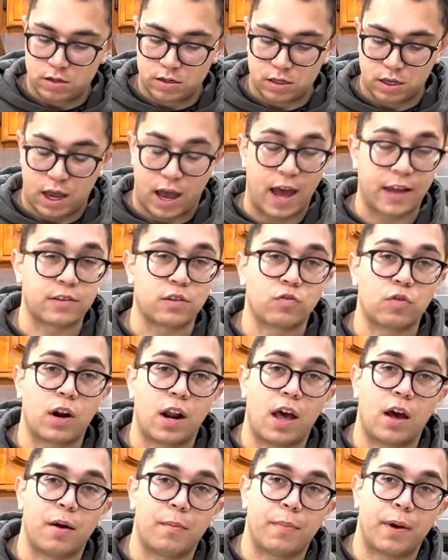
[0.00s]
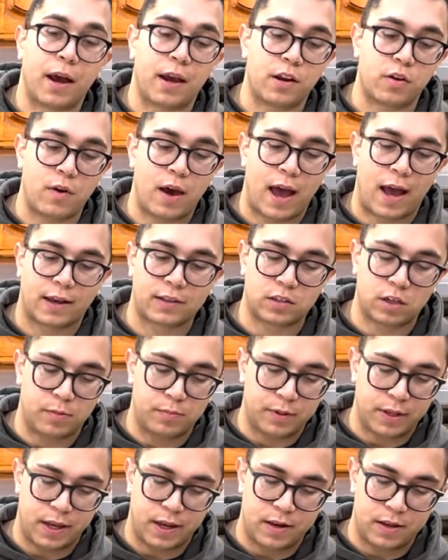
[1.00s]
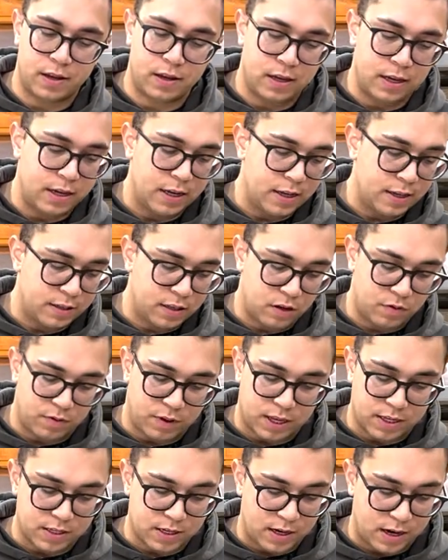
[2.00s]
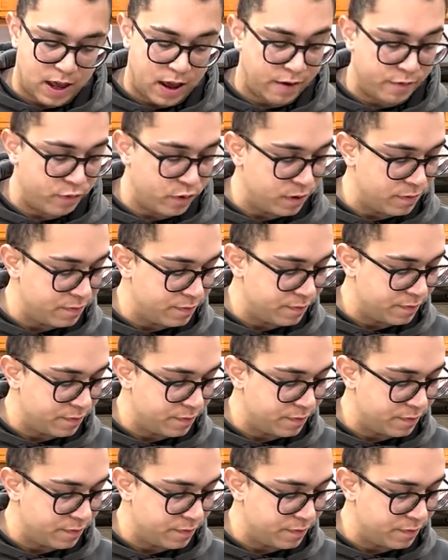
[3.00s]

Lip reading: I had to run out and buy a new hacksaw blade. Didn't realize I didn't have one.